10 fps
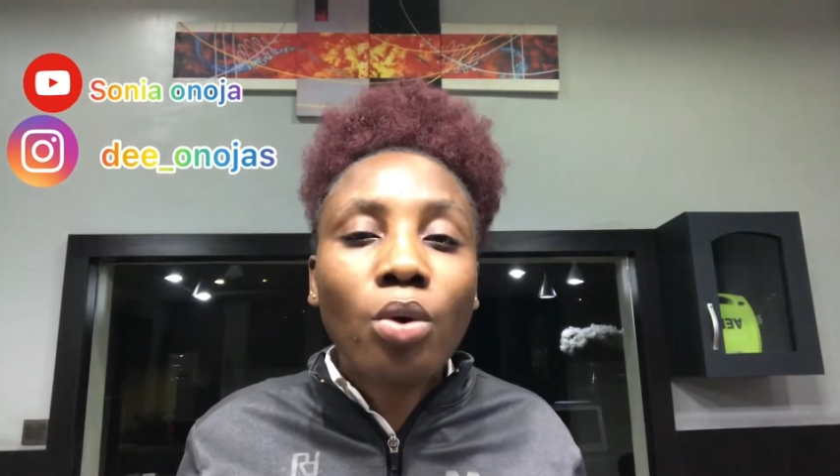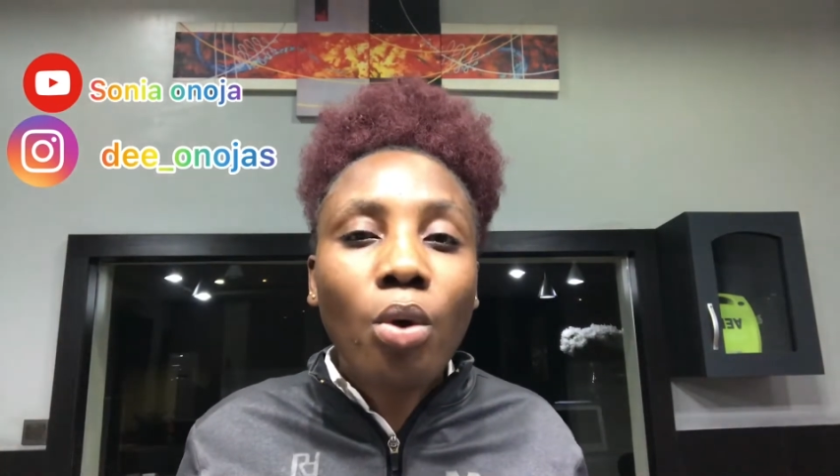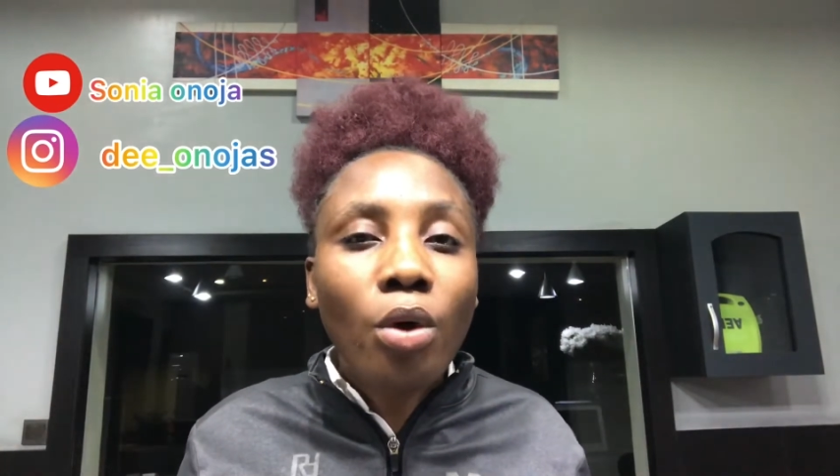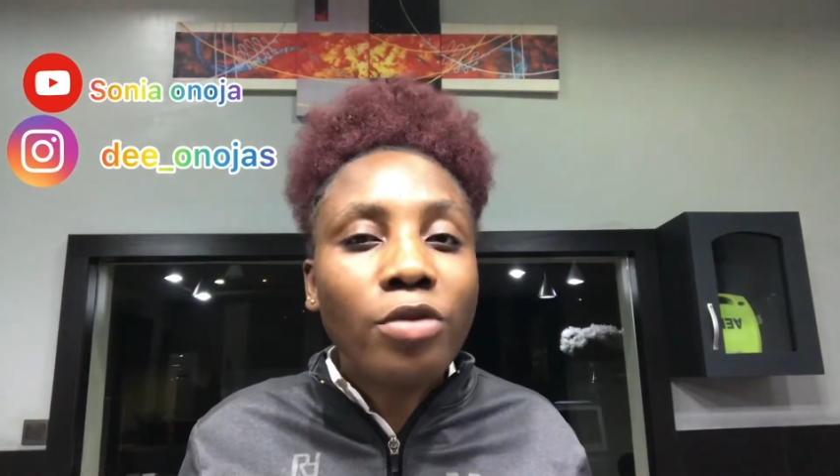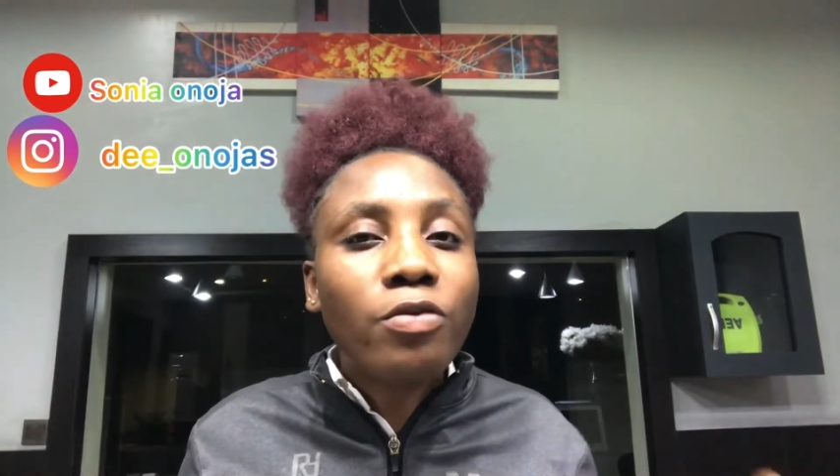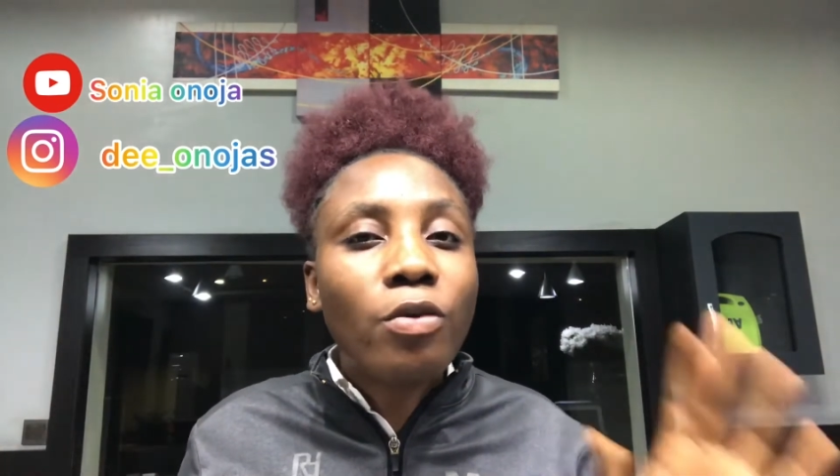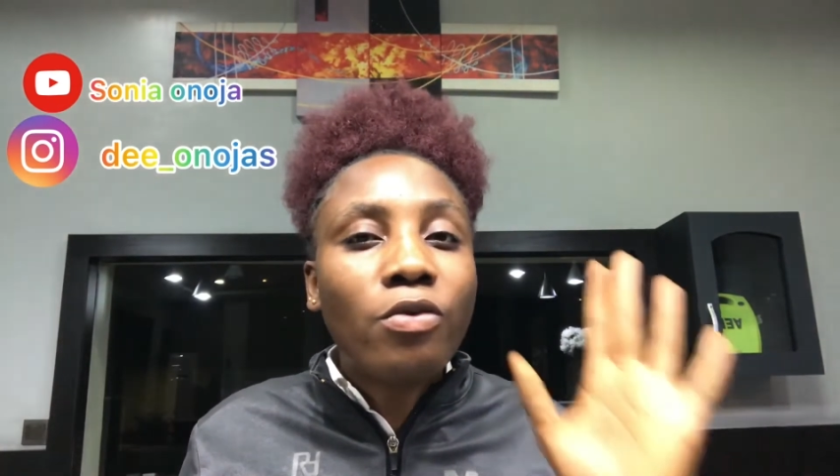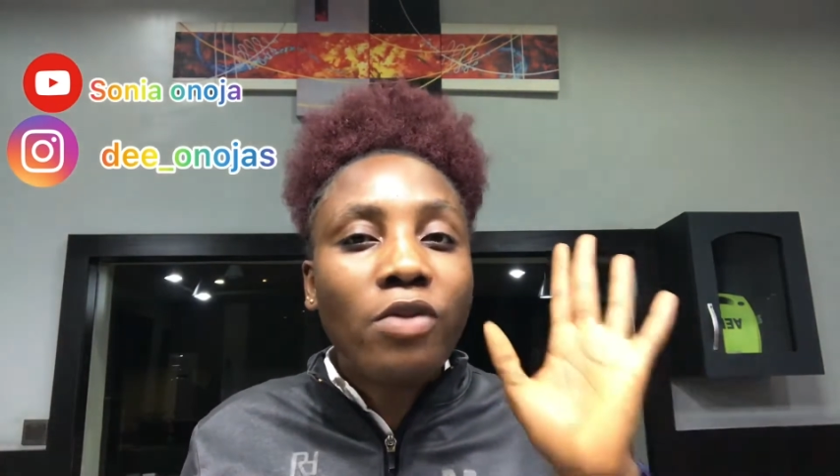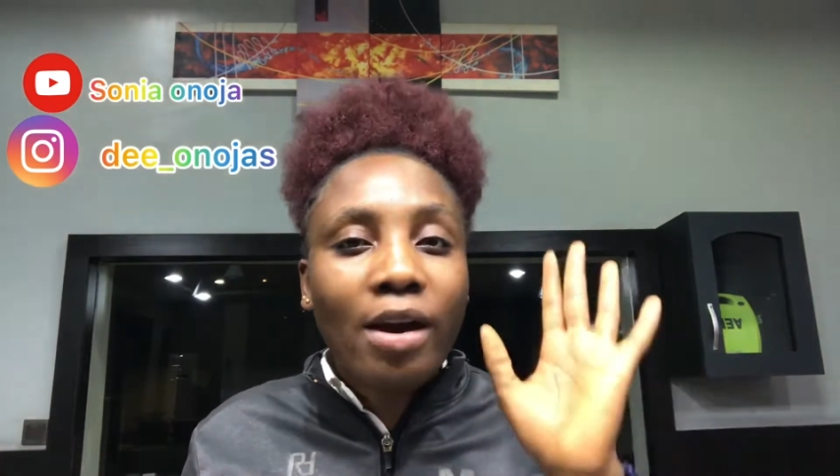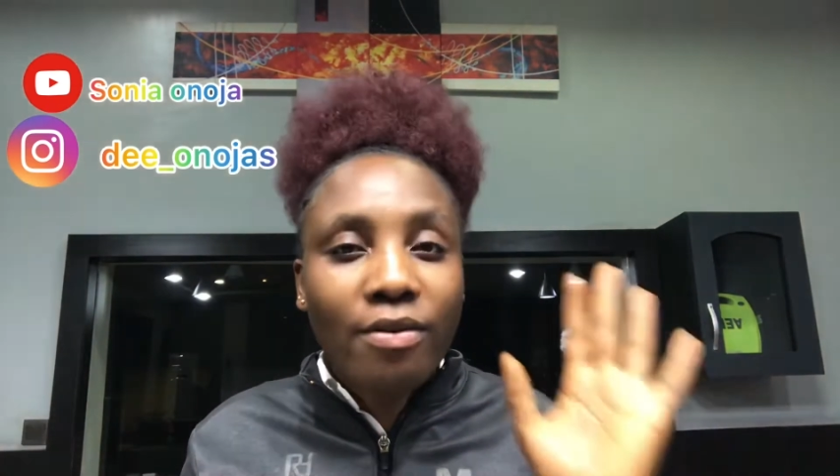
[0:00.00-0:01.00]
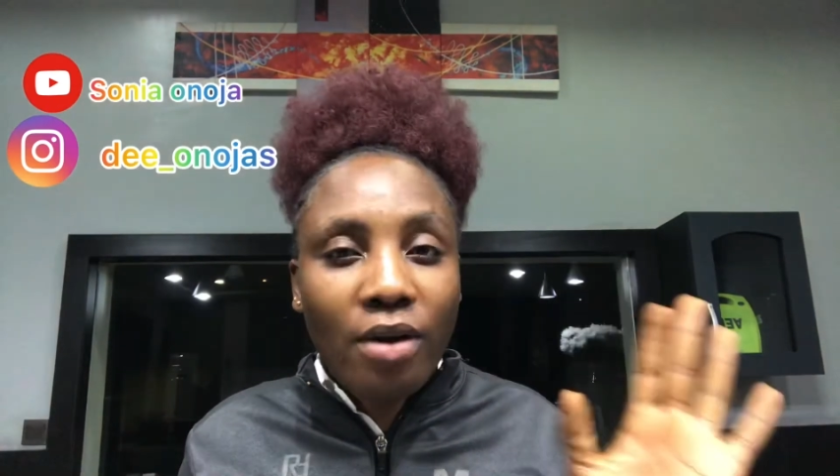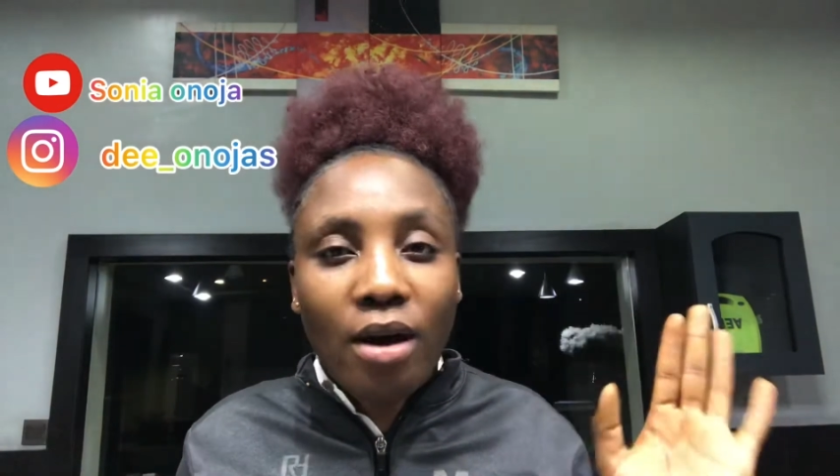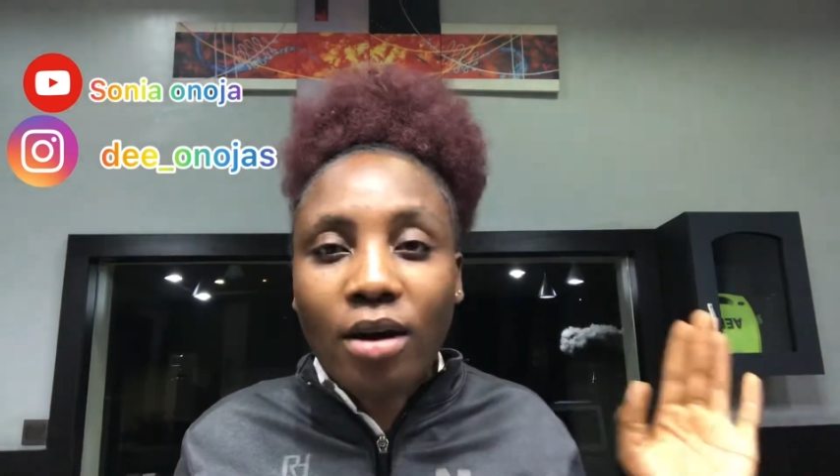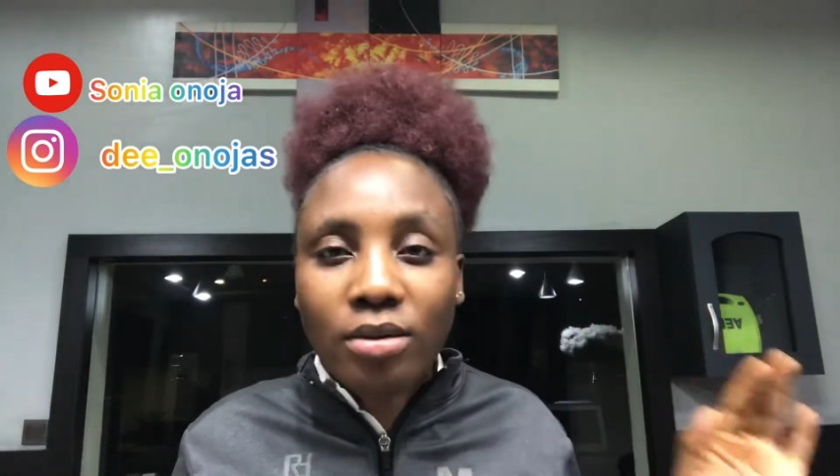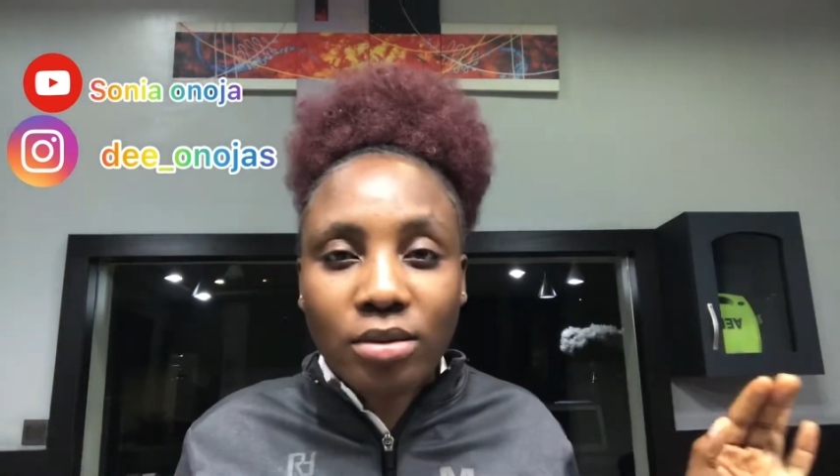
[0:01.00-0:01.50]
coin for 5
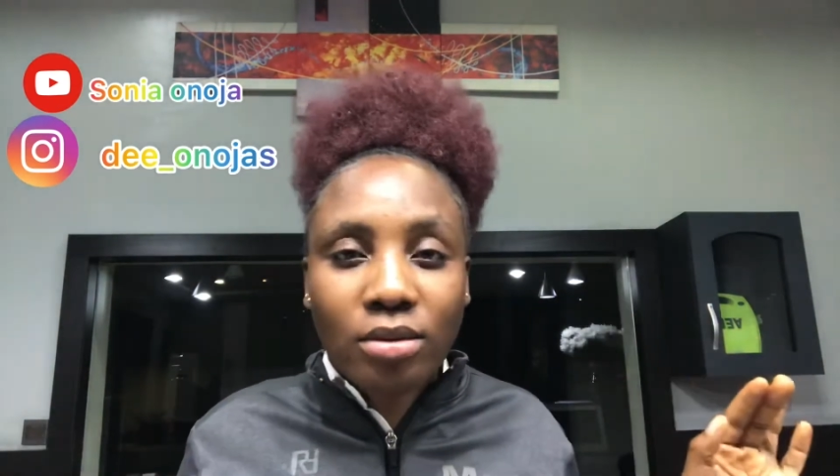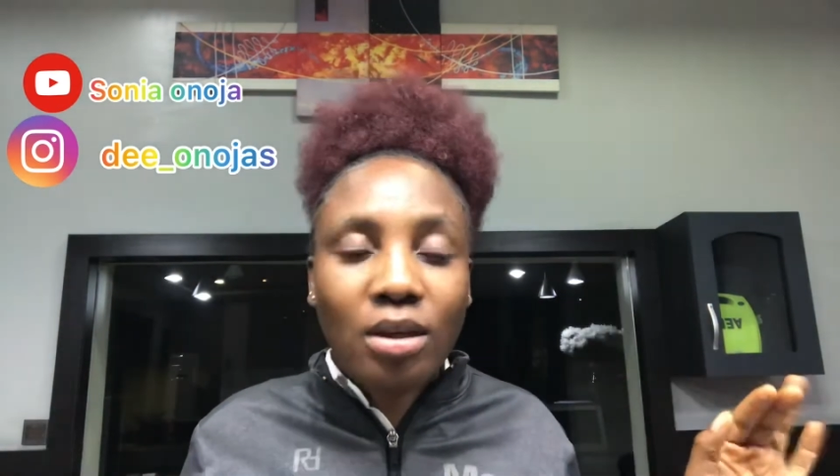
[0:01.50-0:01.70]
hours.